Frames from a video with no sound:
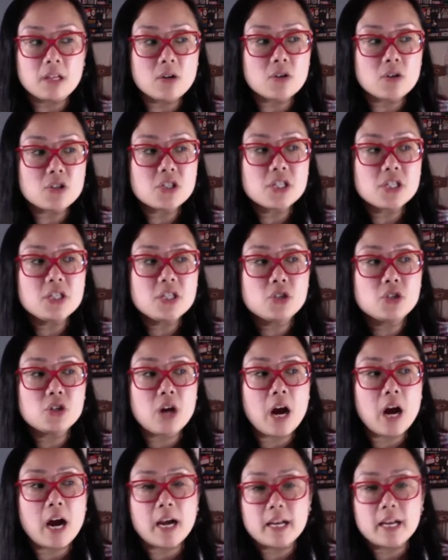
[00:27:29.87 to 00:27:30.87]
she's
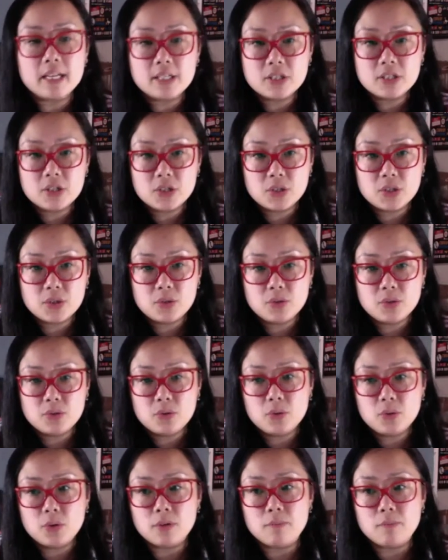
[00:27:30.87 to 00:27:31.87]
trying to
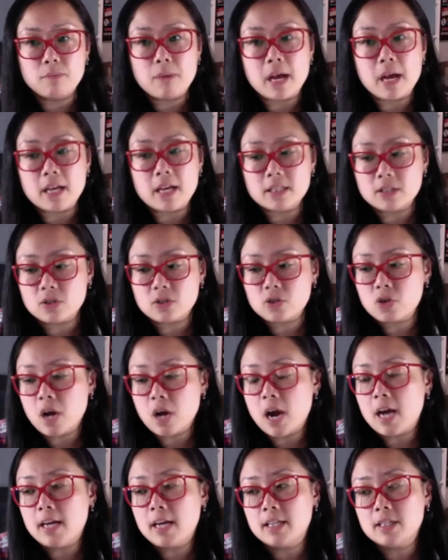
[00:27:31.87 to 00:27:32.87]
do her best and
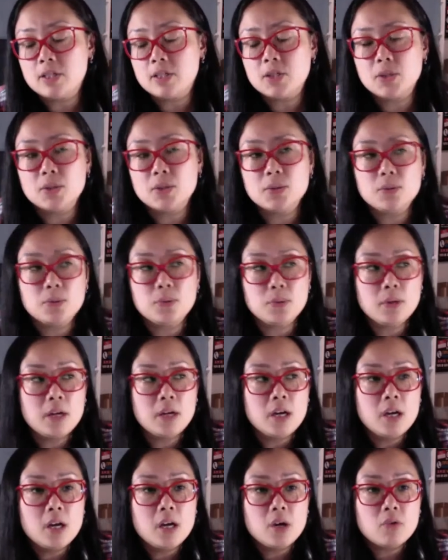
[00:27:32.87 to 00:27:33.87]
trying to
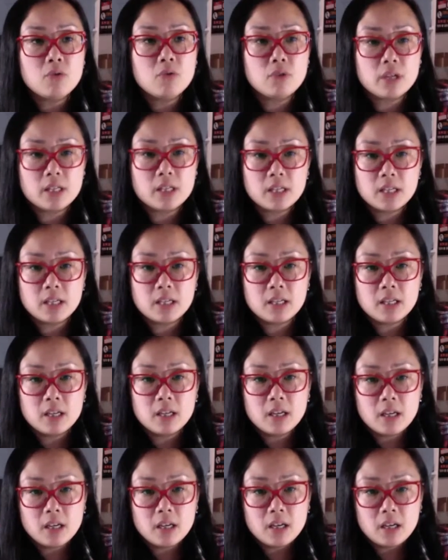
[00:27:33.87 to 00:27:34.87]
really
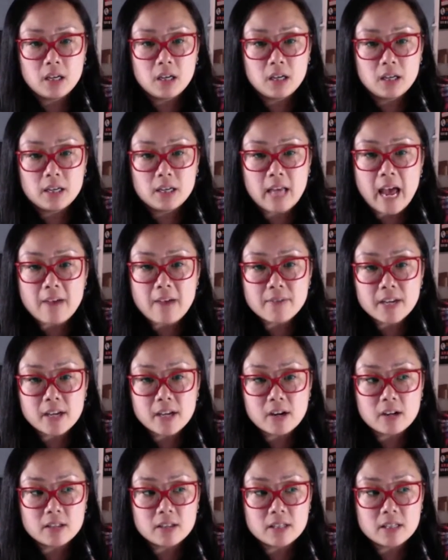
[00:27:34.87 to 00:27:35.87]
navigate
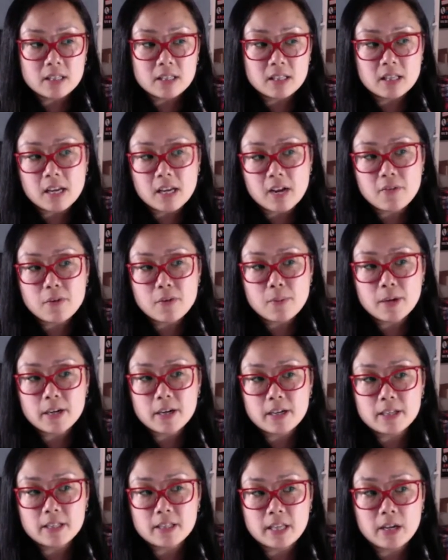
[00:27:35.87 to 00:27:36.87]
all this, and then
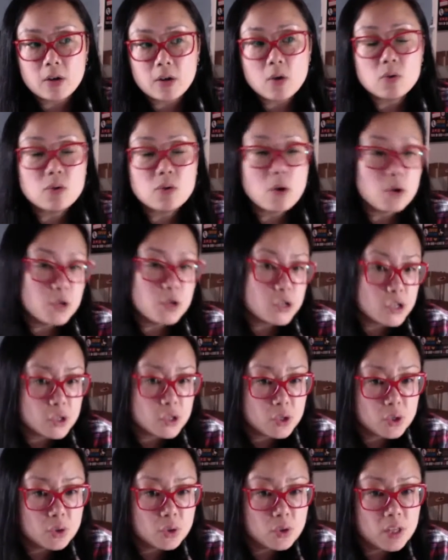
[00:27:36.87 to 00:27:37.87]
everybody's saying, oh no, you should
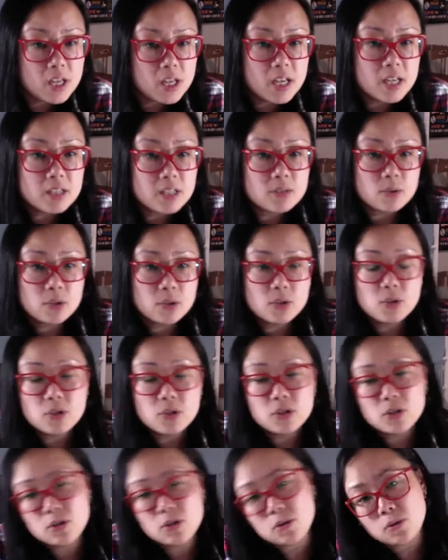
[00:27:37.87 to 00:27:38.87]
do this or you
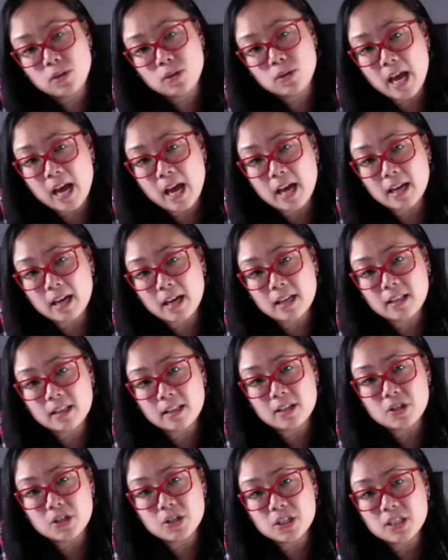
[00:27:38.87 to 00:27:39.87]
should do that, and
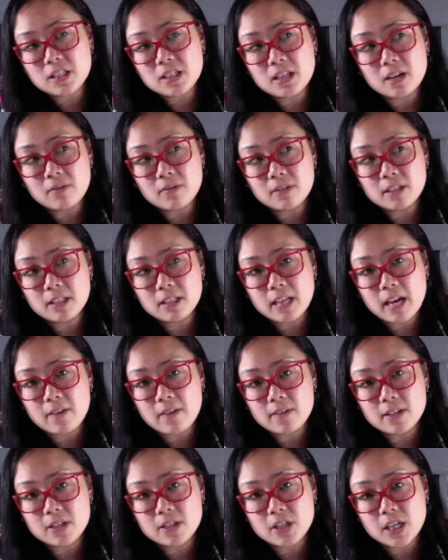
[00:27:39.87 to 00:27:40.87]
then she's not really
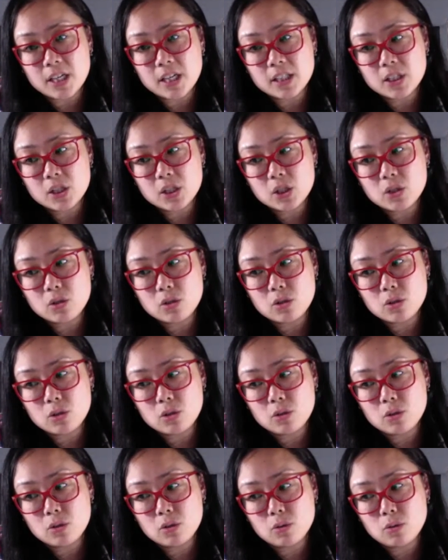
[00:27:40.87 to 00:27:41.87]
having a chance
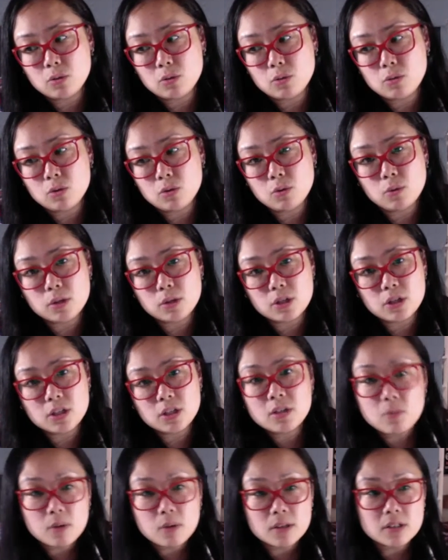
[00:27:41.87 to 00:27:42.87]
to do what
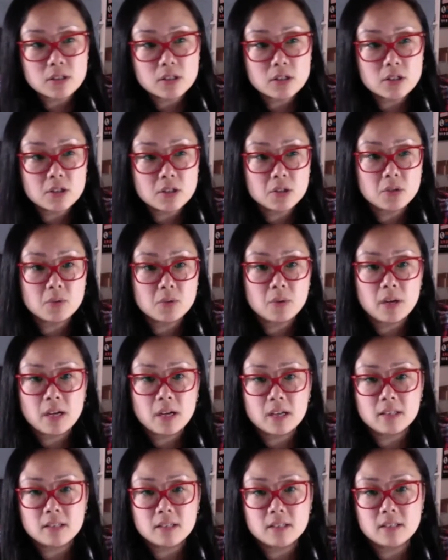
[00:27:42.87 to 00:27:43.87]
she wants to do,
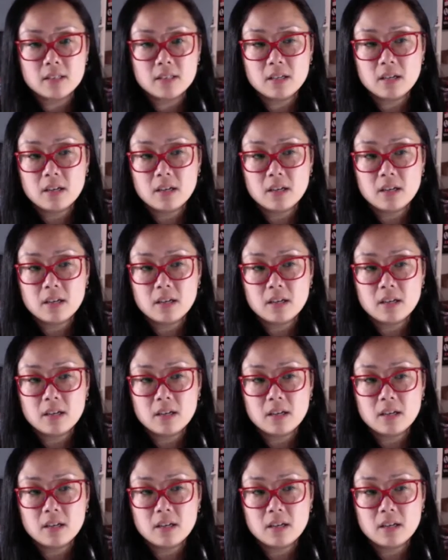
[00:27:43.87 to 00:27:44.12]
and